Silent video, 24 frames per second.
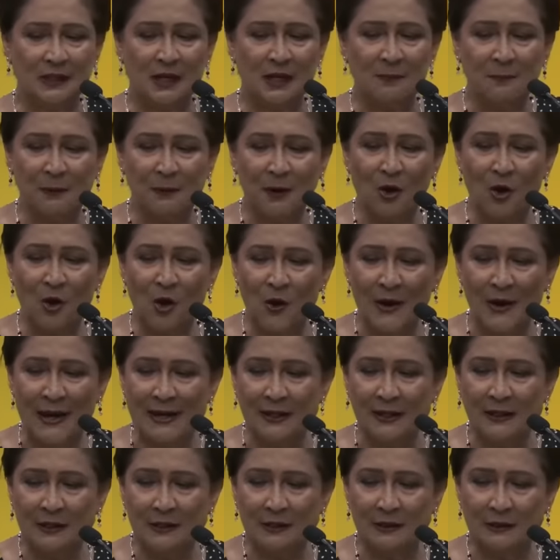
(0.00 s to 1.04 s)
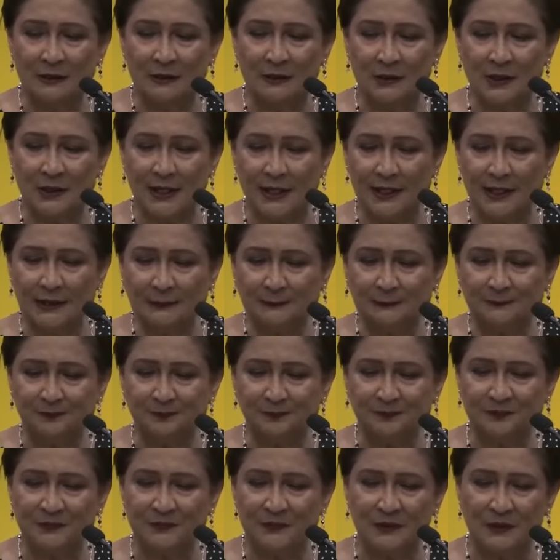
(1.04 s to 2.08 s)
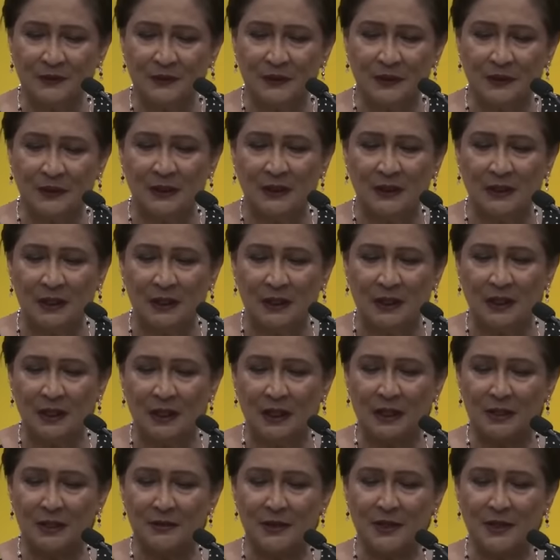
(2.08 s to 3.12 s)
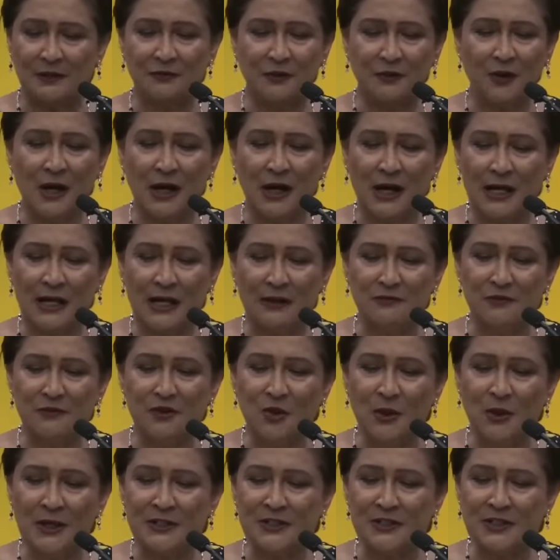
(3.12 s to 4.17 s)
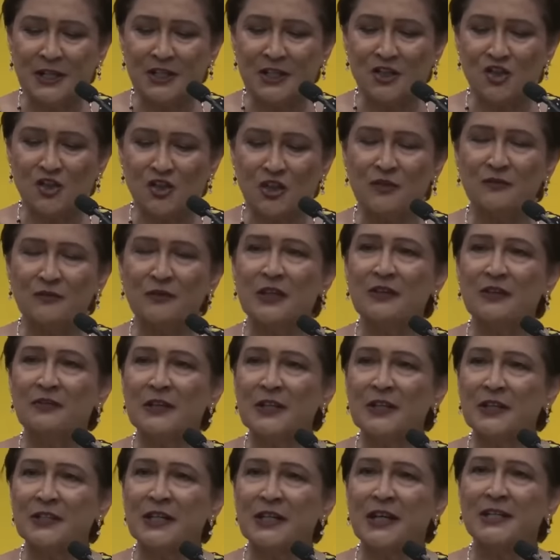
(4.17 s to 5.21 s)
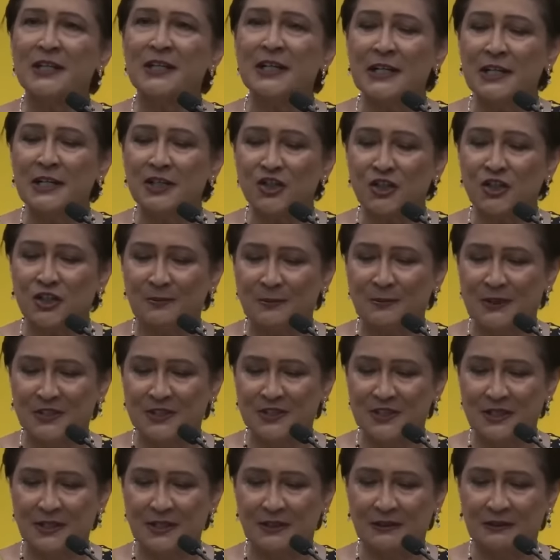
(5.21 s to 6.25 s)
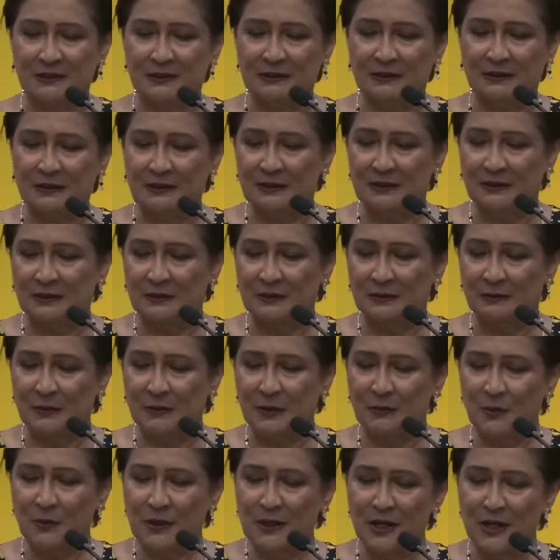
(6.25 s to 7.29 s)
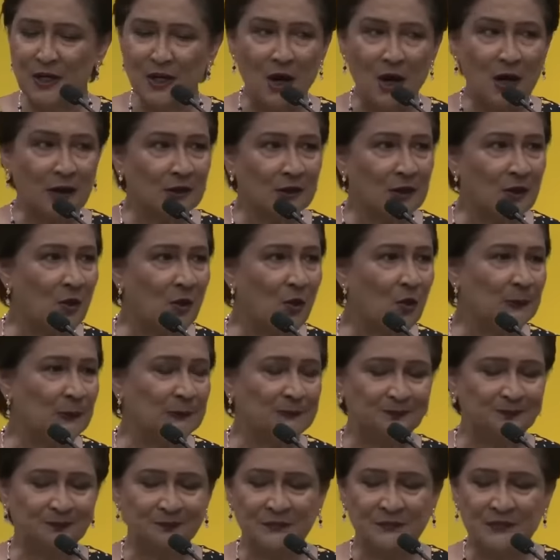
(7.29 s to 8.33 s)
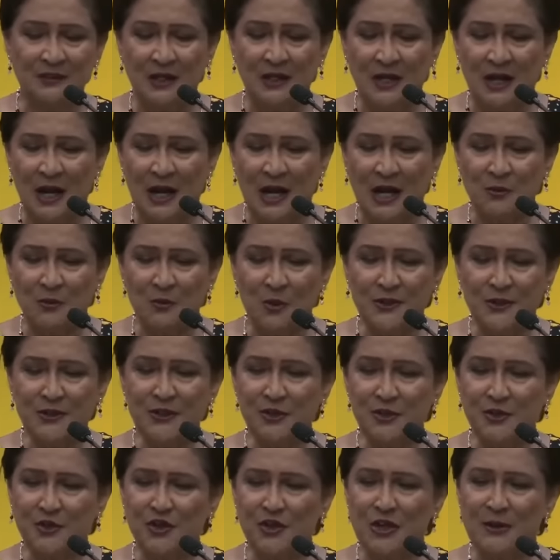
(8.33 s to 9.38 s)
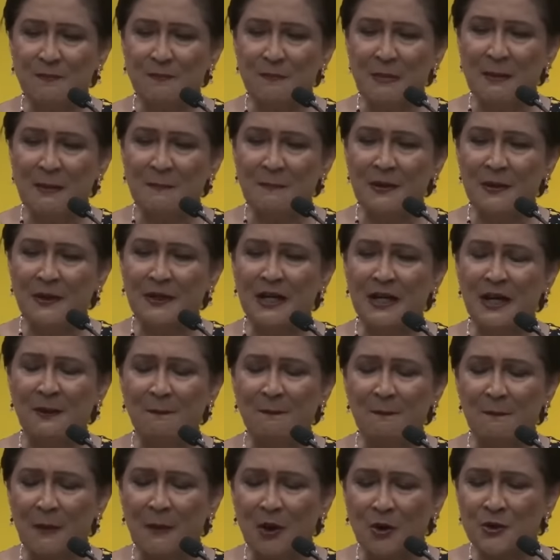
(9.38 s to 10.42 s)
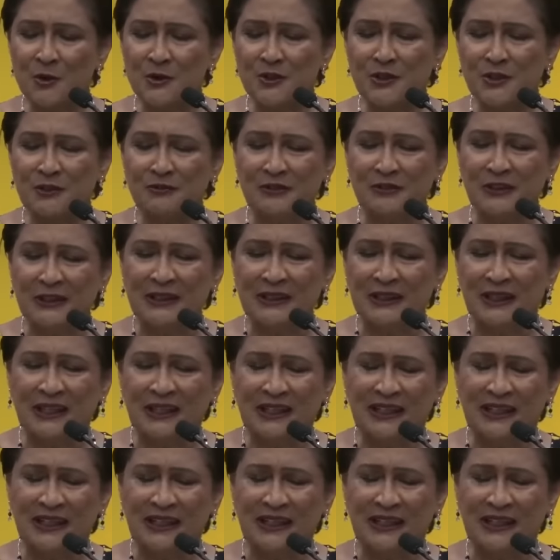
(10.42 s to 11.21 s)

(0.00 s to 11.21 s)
a ploy, okay? And therefore, I have no intention of giving it any legitimacy. We will not go. I want you to remember the amount of